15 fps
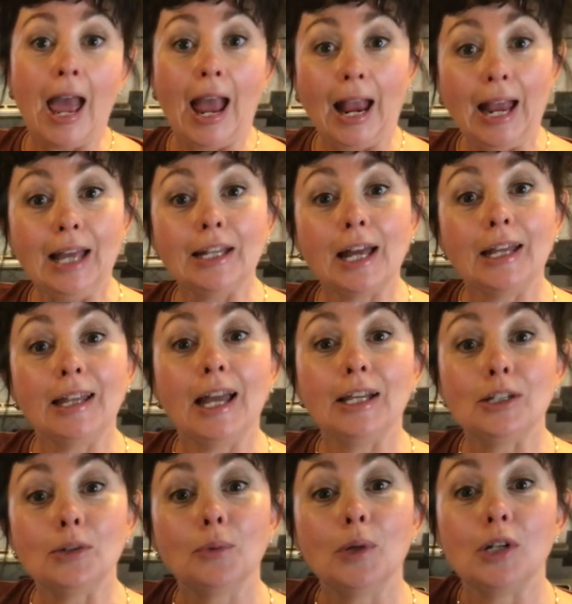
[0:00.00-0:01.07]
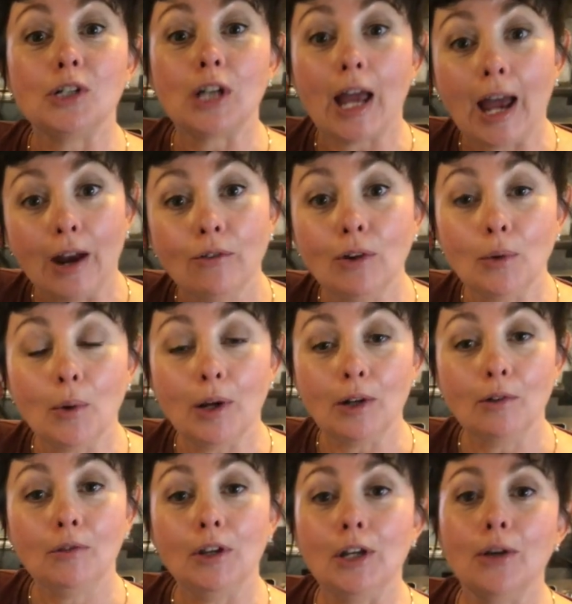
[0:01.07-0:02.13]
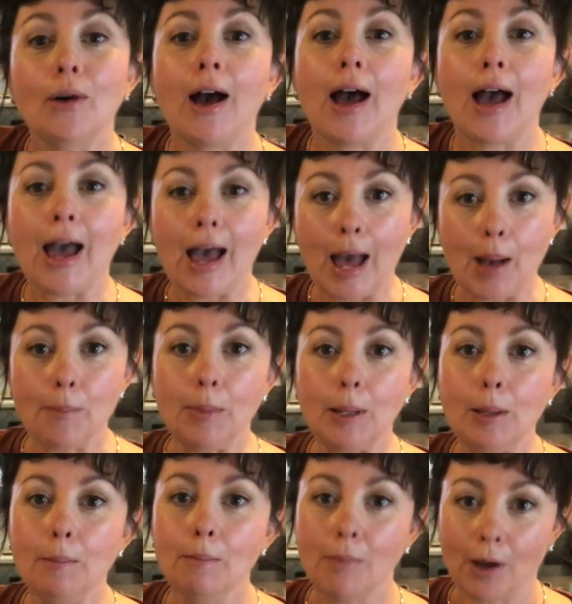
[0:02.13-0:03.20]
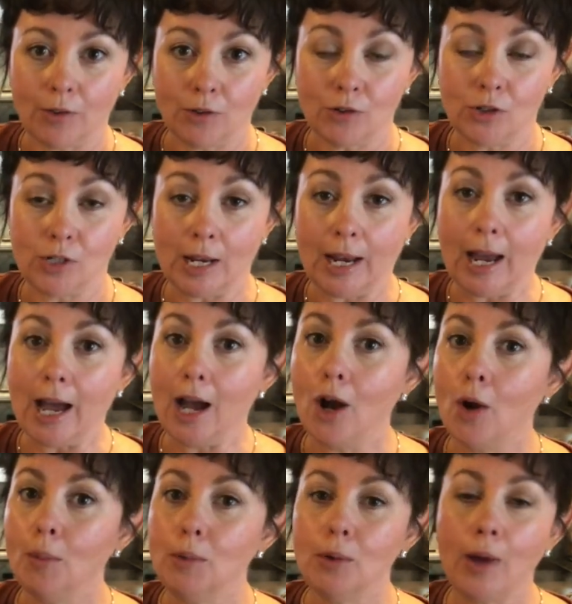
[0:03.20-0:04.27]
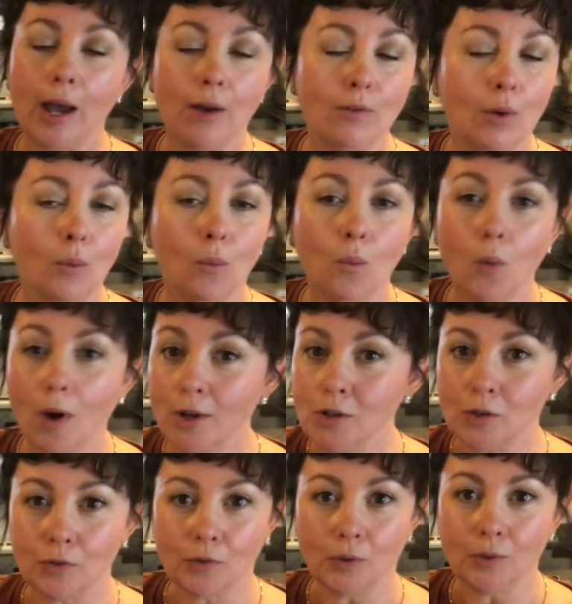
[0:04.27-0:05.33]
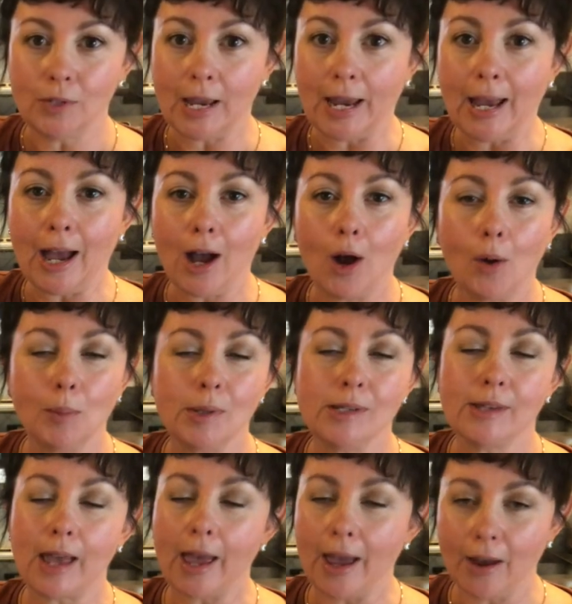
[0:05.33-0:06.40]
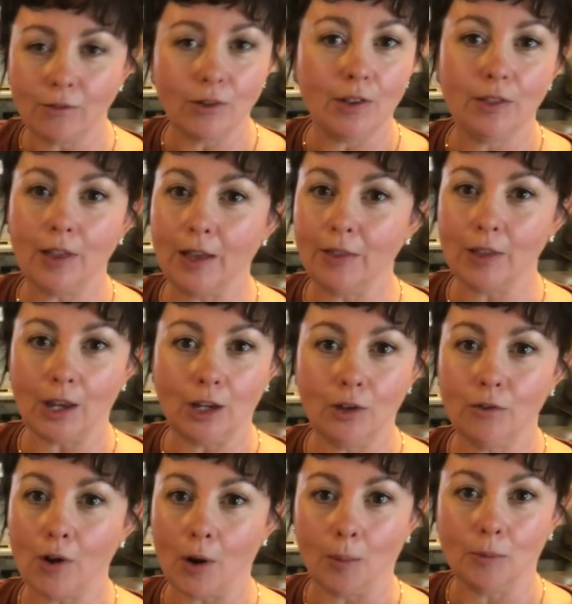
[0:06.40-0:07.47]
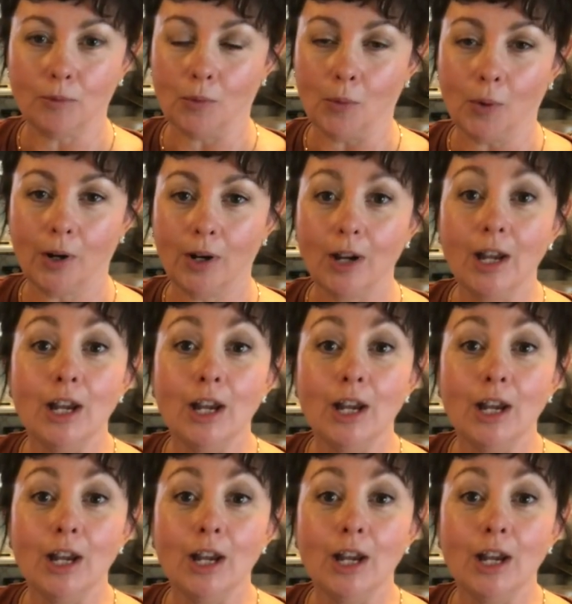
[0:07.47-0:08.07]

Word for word: And I'd like to wish every one of you a happy Mother's Day. I hope you have a wonderful day. I hope it's everything that you've hoped for.